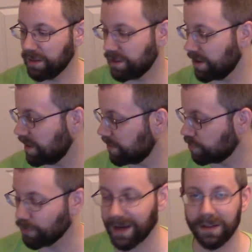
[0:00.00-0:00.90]
The
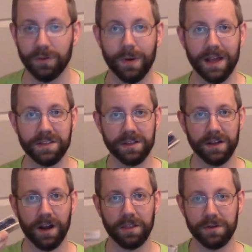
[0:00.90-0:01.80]
regular rosin
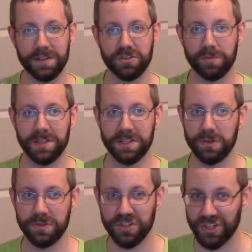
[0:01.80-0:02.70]
that other instruments
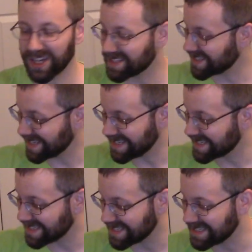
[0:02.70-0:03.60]
use just
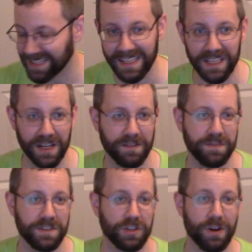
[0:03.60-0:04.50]
isn't sticky
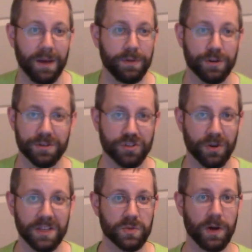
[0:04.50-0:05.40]
enough to grab your
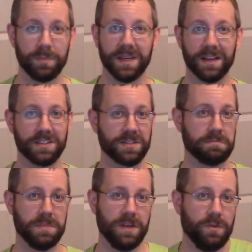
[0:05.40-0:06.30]
strings well
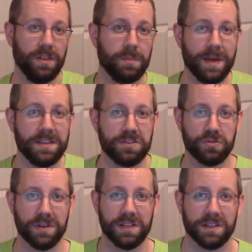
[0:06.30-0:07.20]
because, well, the bass
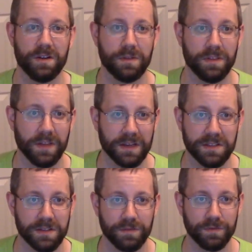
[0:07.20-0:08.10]
strings are the
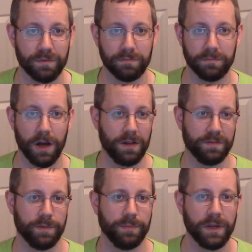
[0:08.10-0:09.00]
thickest of all